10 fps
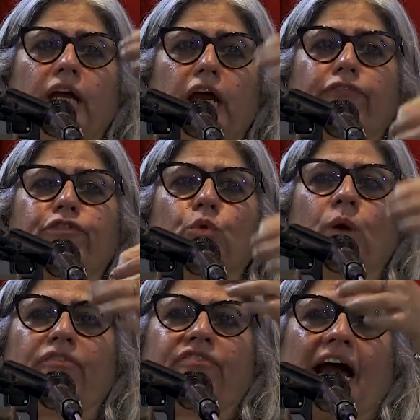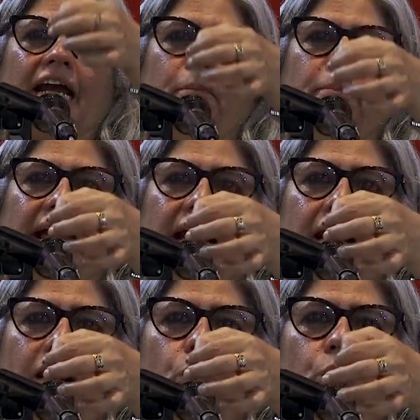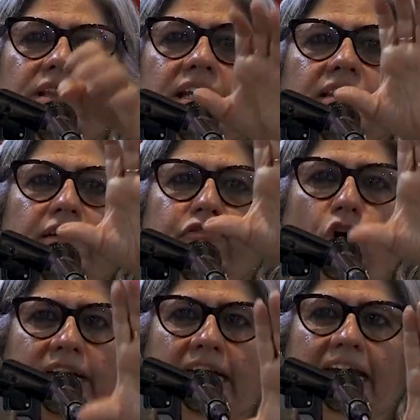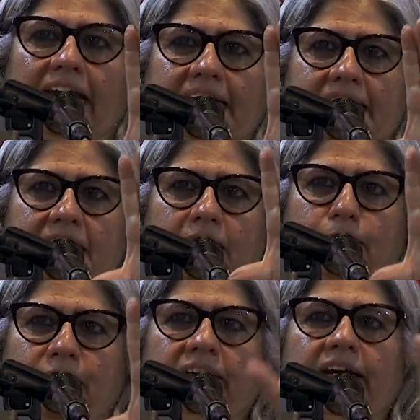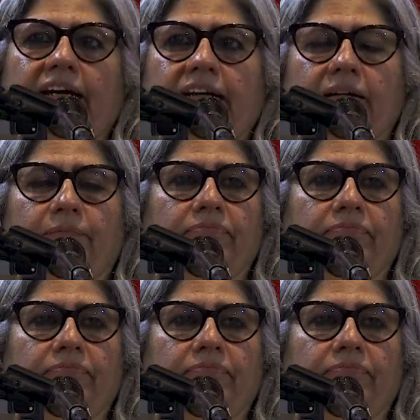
If you will file a bail within the 40 days period,